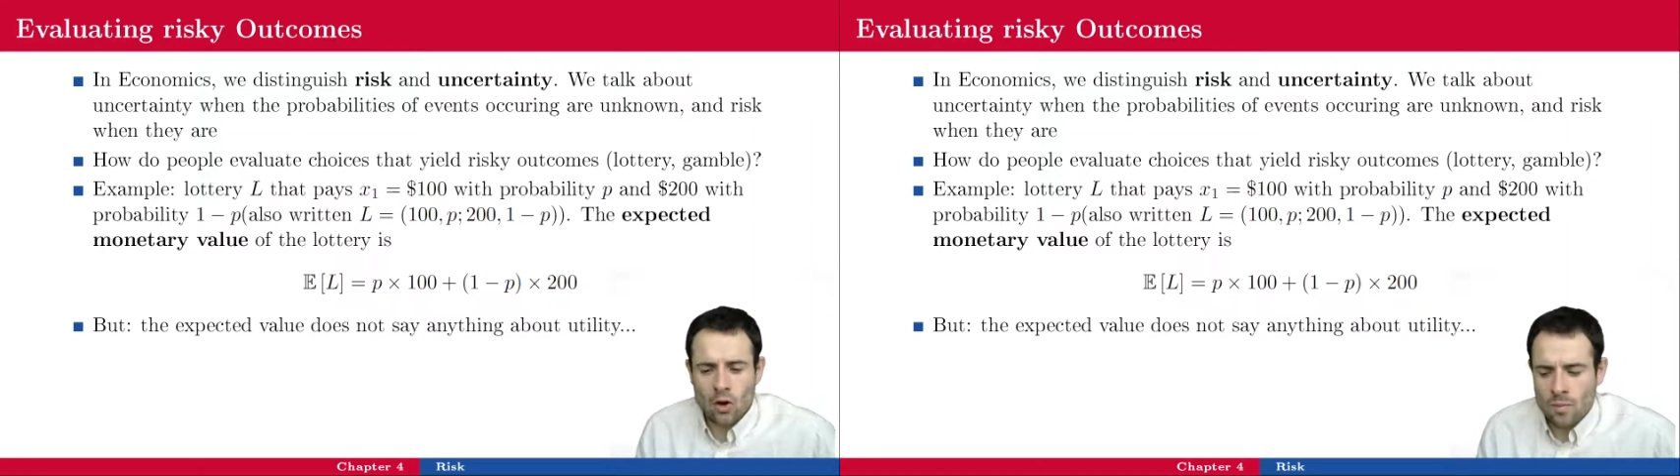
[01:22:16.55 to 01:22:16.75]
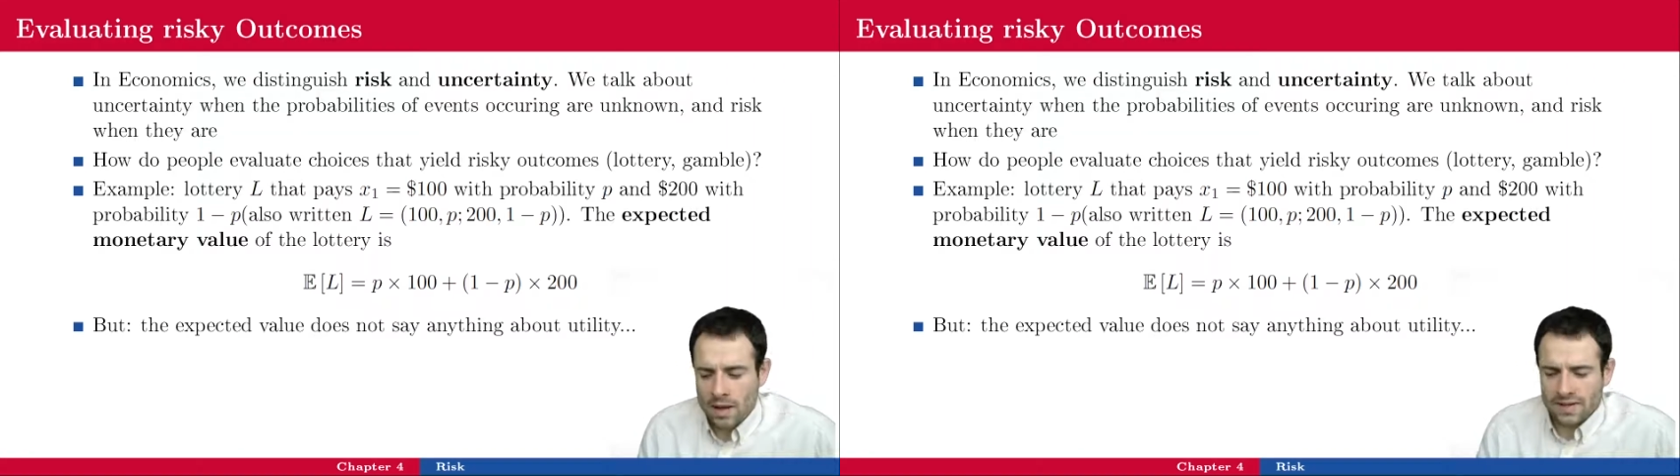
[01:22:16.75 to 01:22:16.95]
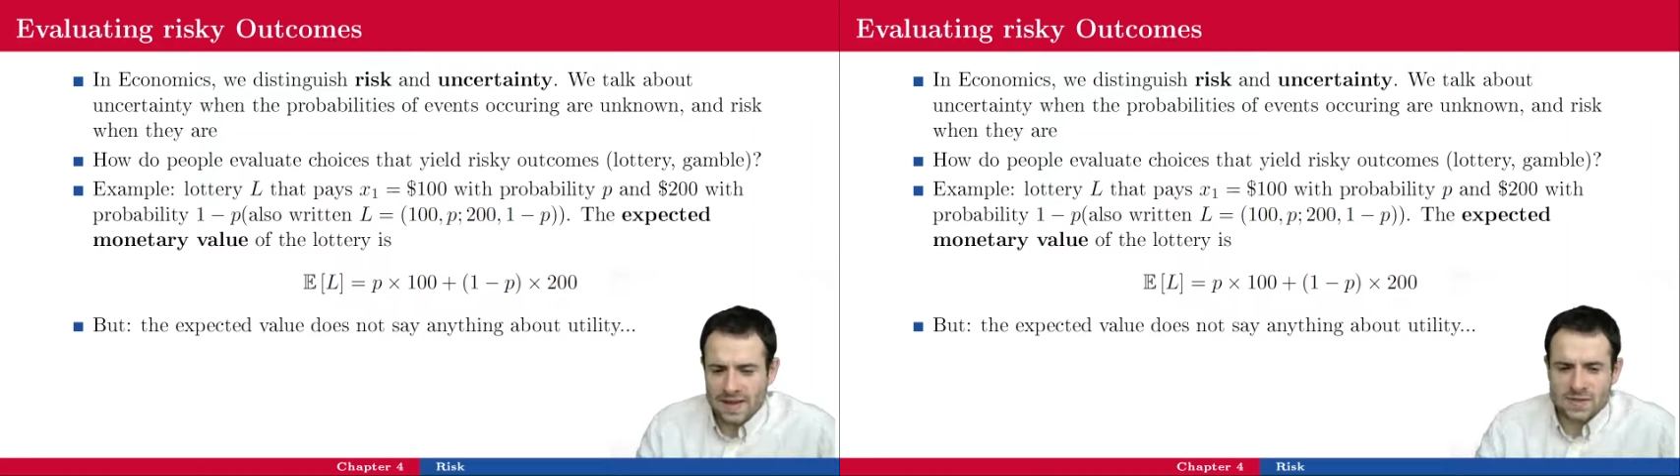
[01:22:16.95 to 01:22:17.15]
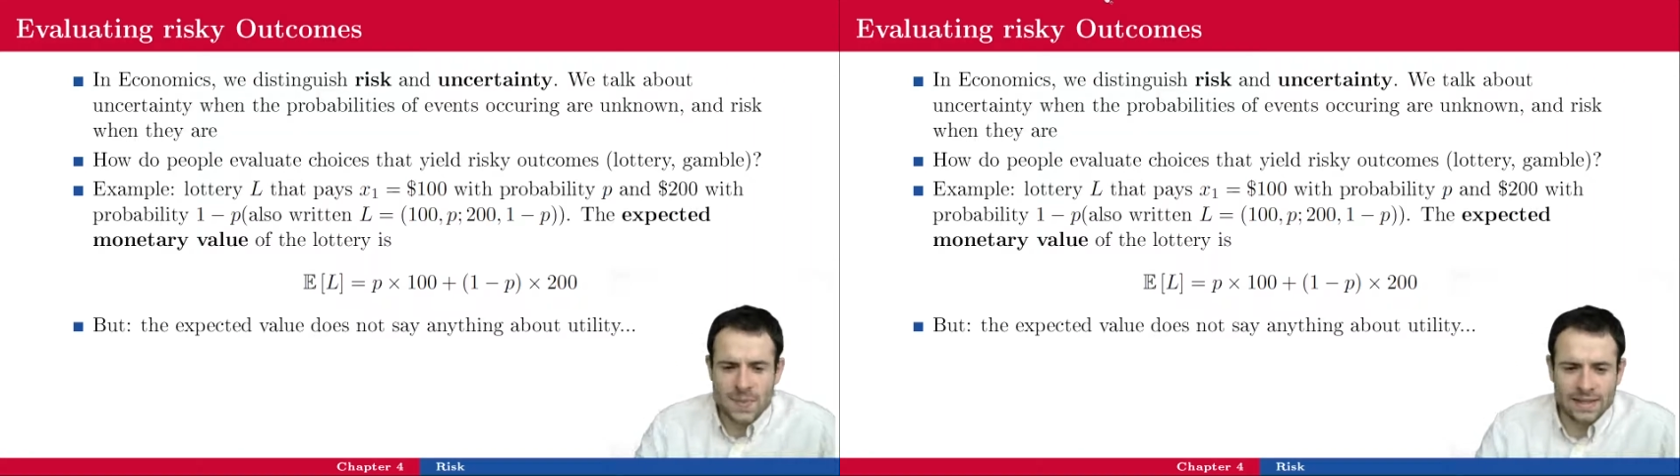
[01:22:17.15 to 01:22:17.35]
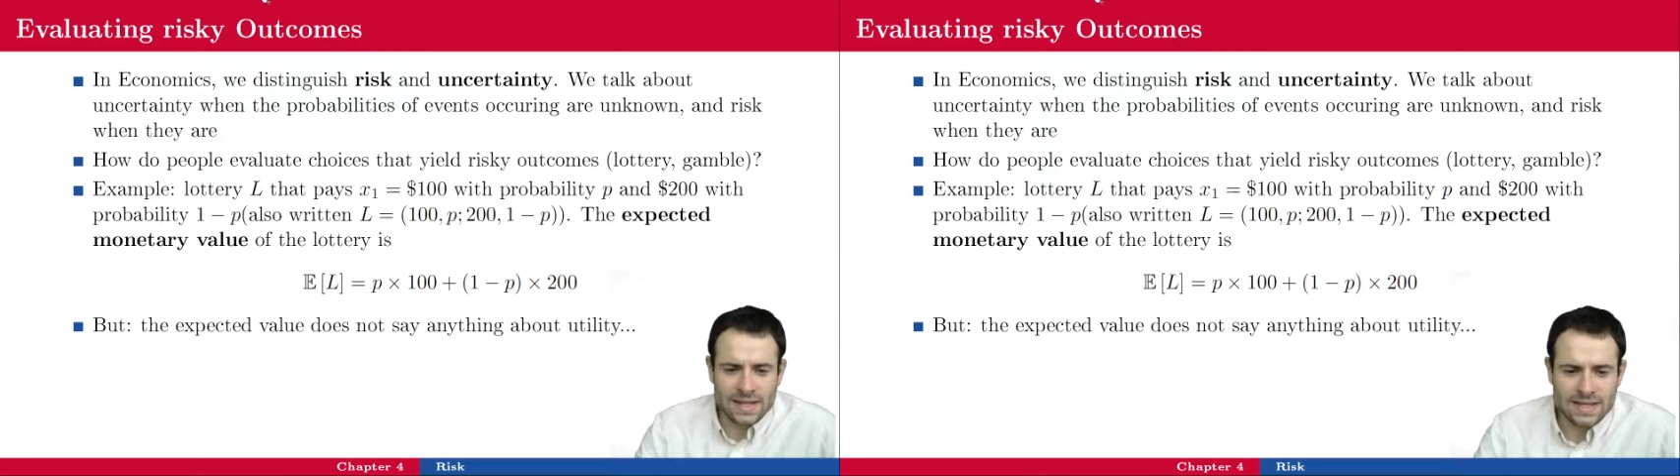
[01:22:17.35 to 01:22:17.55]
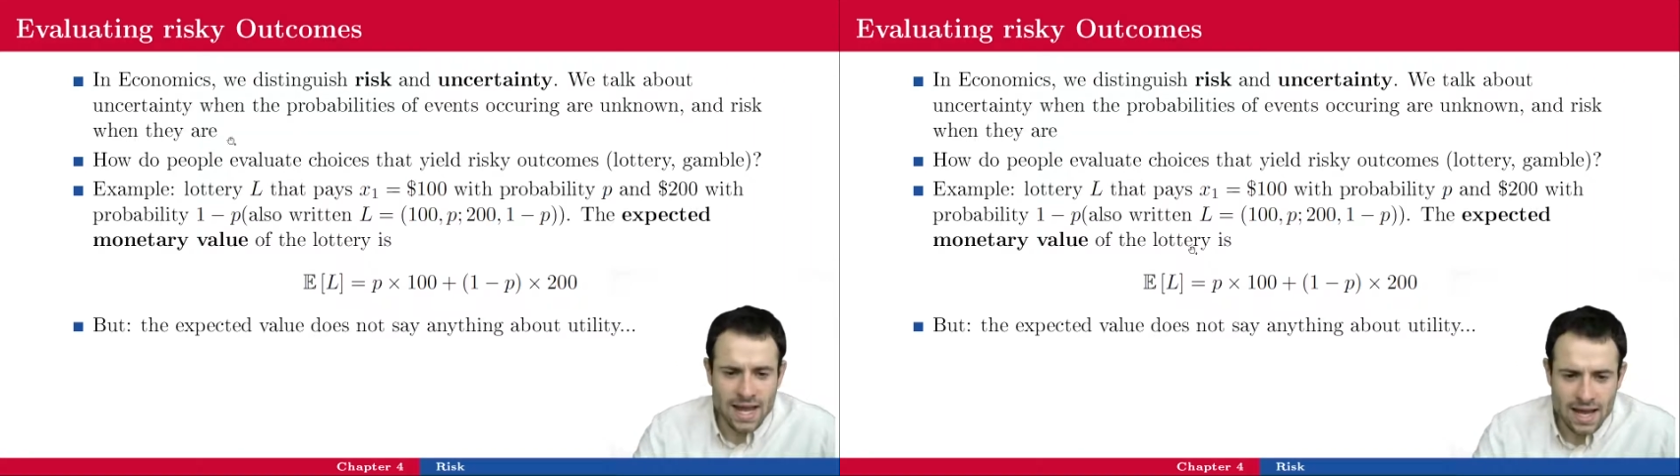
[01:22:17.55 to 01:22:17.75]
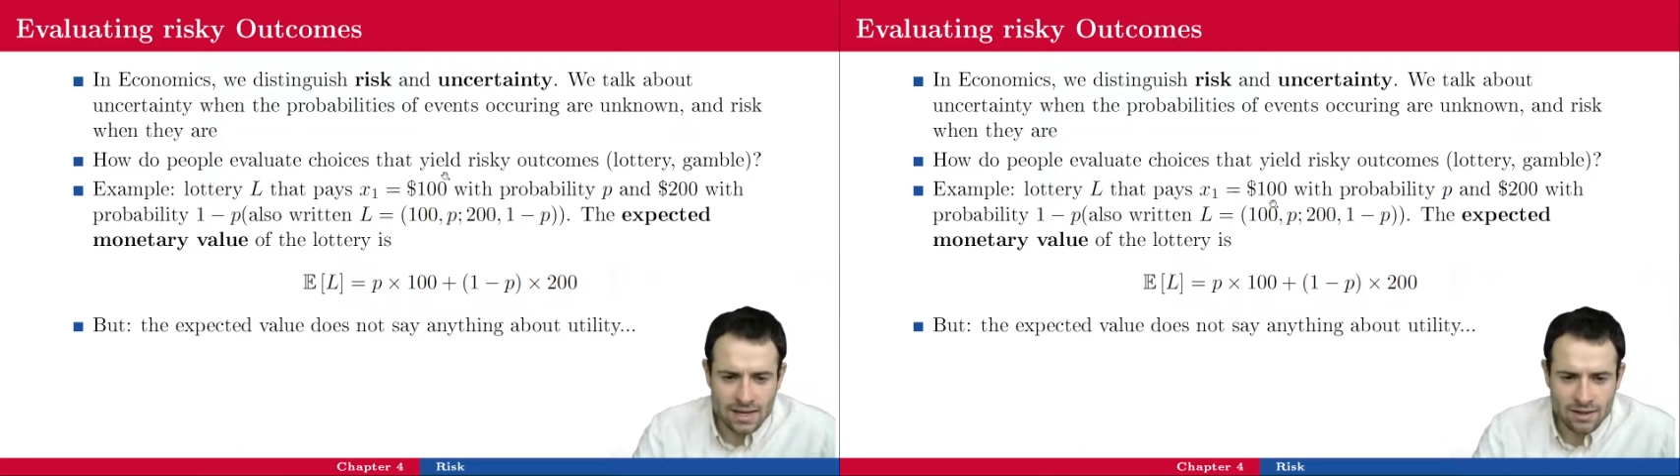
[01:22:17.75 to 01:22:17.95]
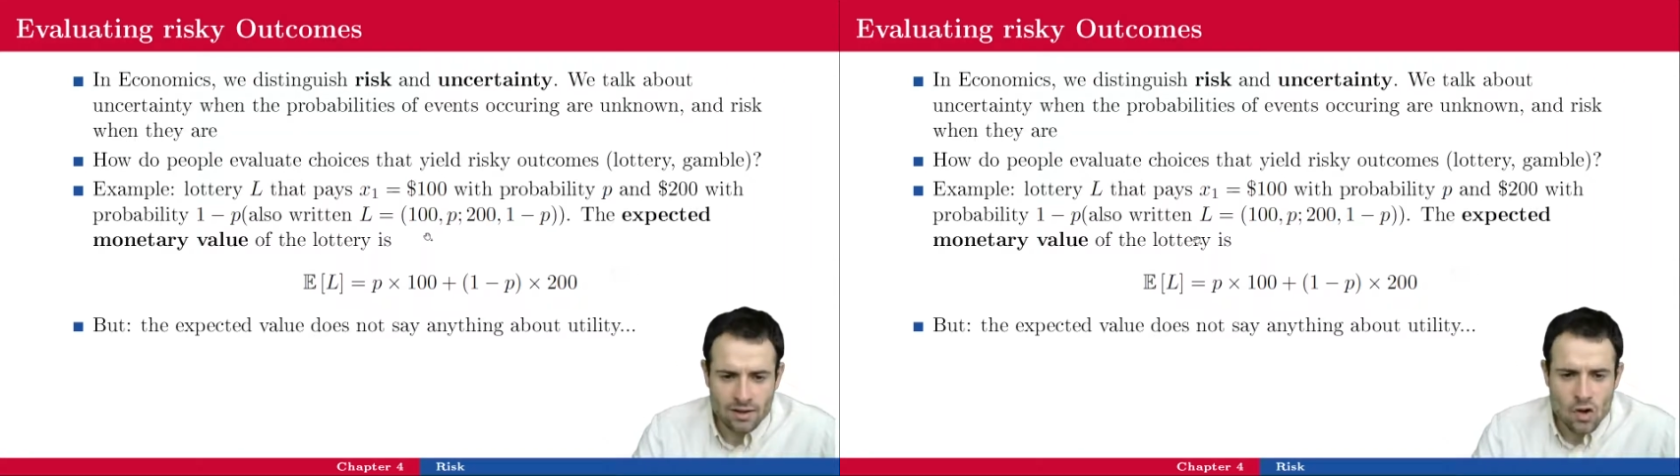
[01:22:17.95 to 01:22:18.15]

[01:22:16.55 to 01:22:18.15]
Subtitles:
about the expected gain,